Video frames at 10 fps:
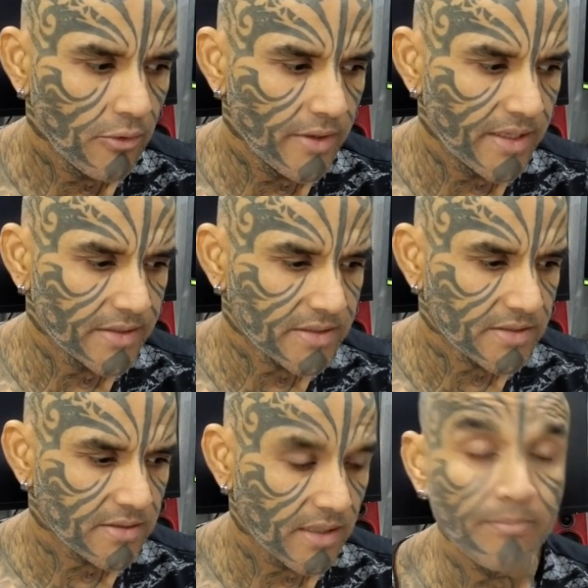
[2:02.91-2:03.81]

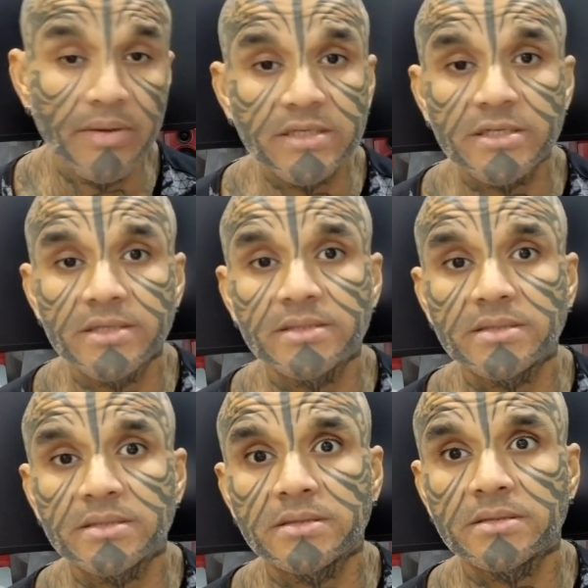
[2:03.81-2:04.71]
is
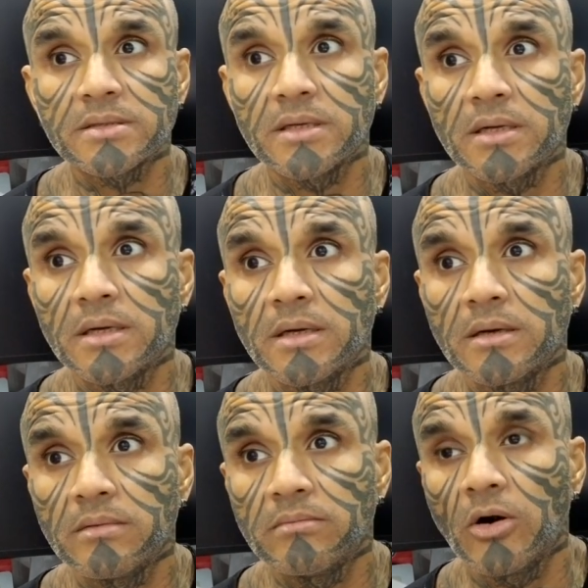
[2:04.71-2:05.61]
ambitious
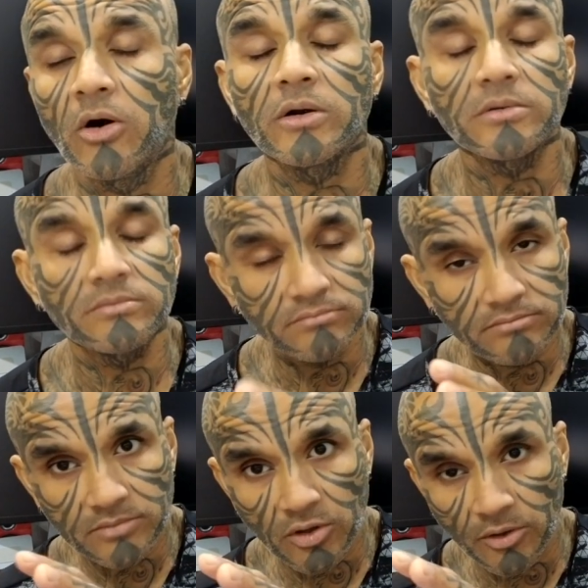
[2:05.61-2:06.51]
uh, or
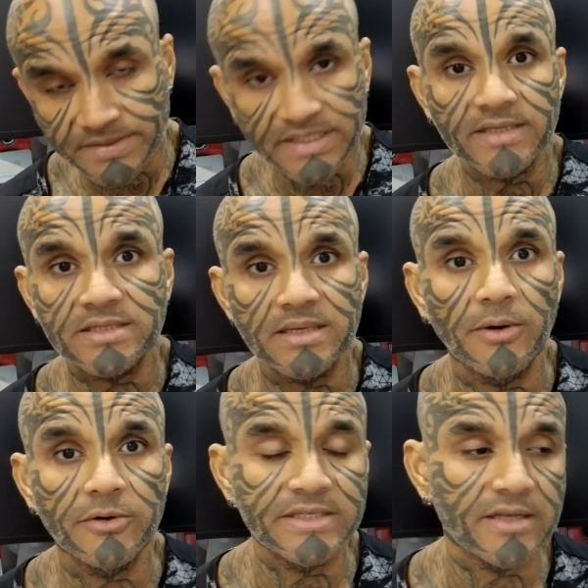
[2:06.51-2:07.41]
obsessed
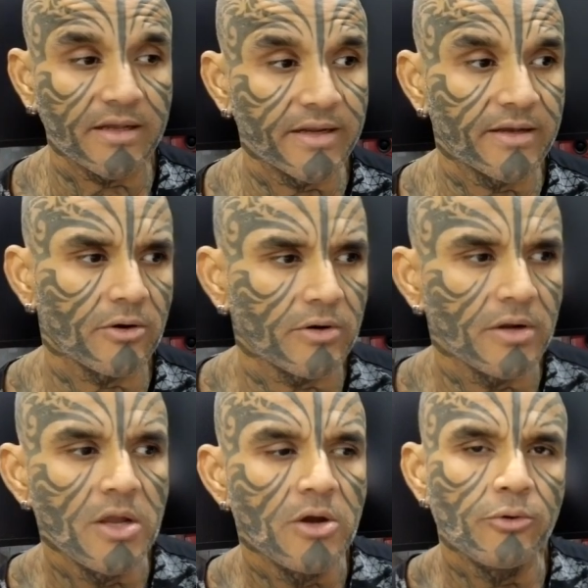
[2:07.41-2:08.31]
about his career or
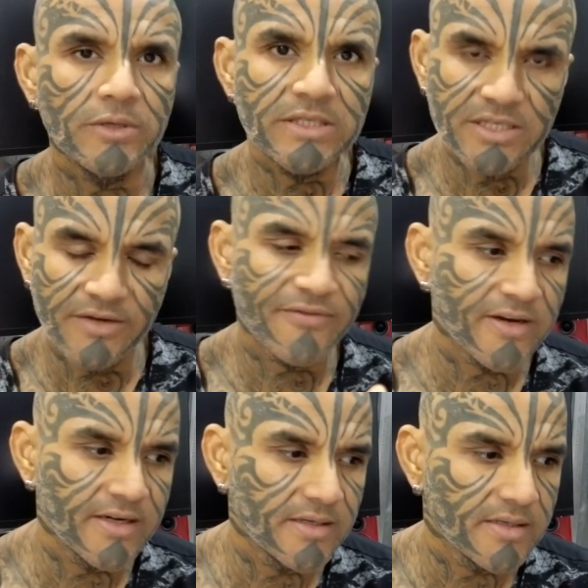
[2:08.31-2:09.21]
who is
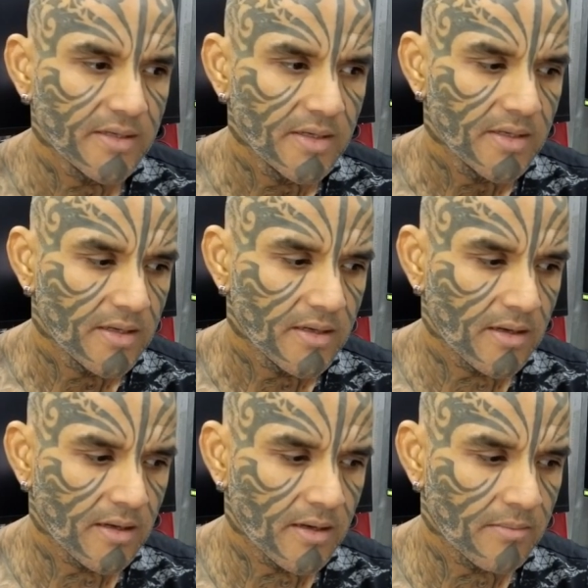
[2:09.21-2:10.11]
different
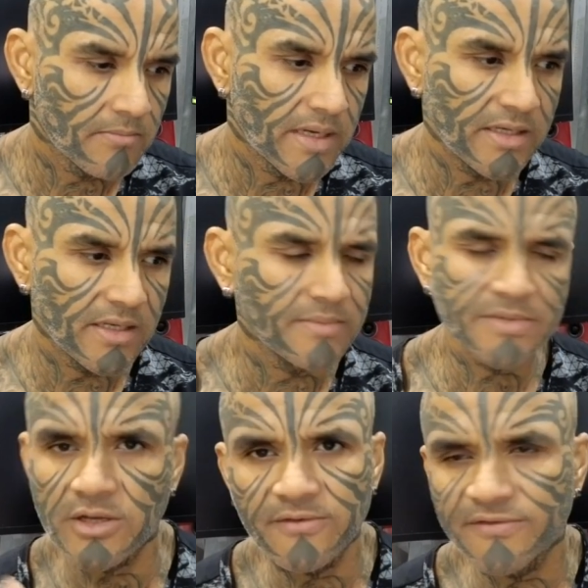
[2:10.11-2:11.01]
um, in
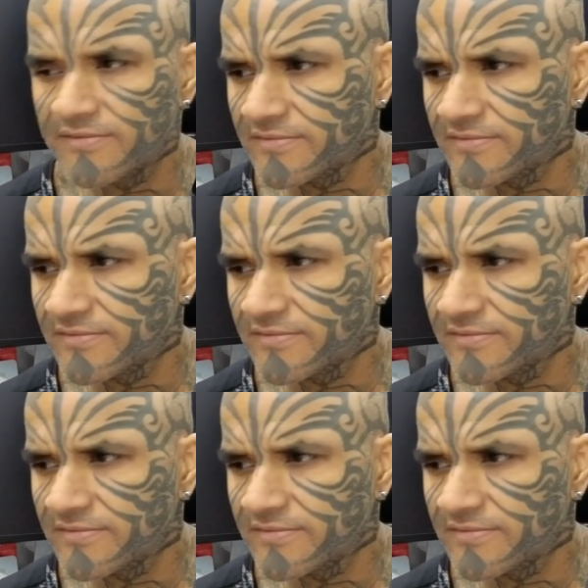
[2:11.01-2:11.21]
terms of